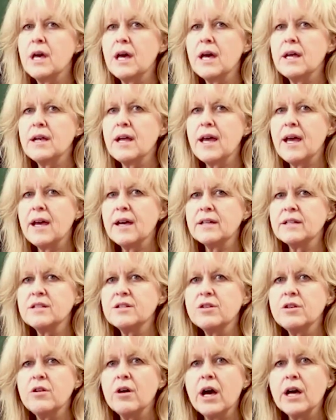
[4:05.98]
that x,
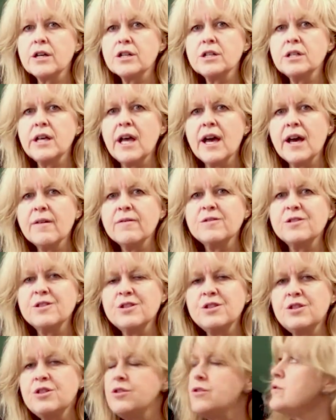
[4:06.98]
so you actually have to
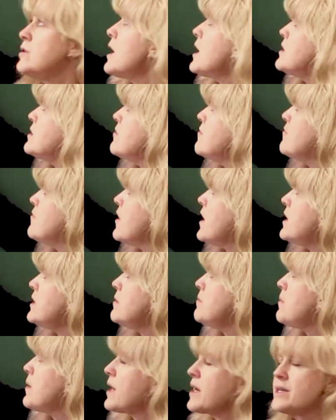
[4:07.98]
do that
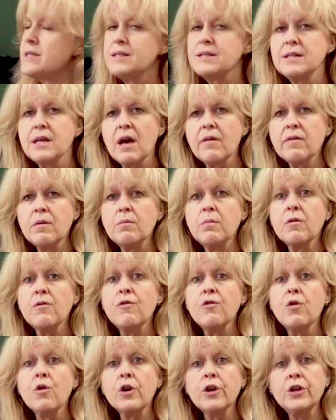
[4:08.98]
divided by 7
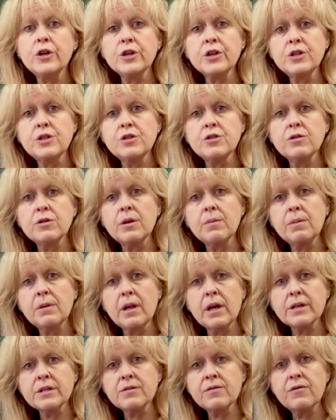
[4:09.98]
before you can do the
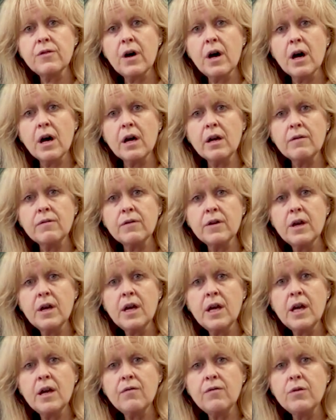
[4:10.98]
plus 5.
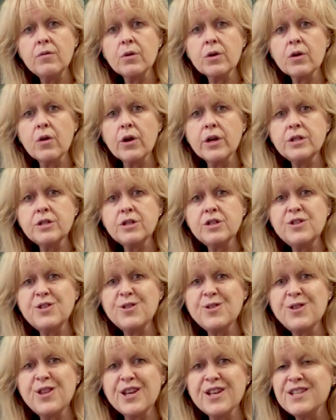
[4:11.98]
If you were going to
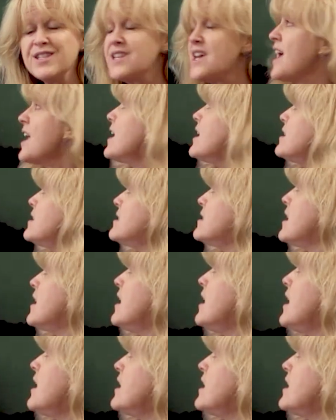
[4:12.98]
do this as